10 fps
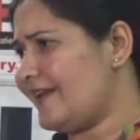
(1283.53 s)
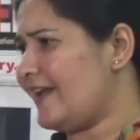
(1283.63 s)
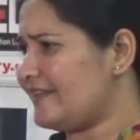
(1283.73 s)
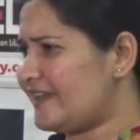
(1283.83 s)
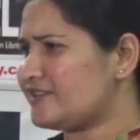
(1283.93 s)

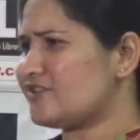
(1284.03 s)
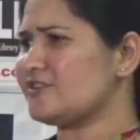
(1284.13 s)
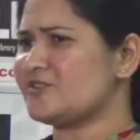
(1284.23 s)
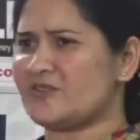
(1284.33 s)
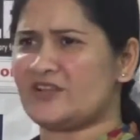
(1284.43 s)
And there is
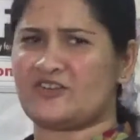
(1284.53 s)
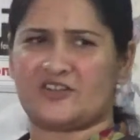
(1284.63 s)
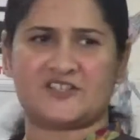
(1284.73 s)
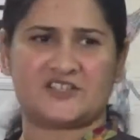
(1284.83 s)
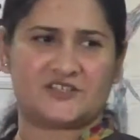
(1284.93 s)
also that
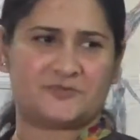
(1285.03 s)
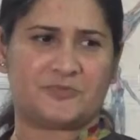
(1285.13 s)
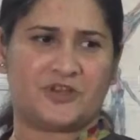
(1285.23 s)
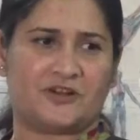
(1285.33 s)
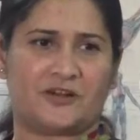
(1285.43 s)
constant
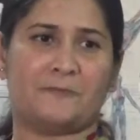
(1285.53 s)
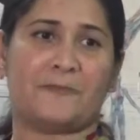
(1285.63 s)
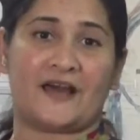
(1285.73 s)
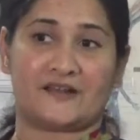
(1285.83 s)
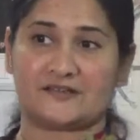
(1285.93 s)
peer
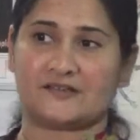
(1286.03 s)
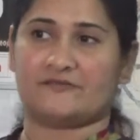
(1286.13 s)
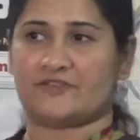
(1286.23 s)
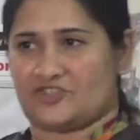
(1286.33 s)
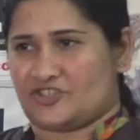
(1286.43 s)

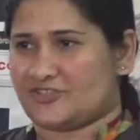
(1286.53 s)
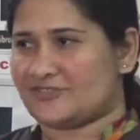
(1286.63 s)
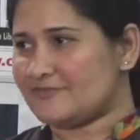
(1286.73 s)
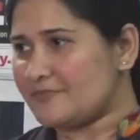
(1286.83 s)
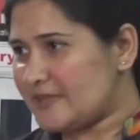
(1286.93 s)
comparison which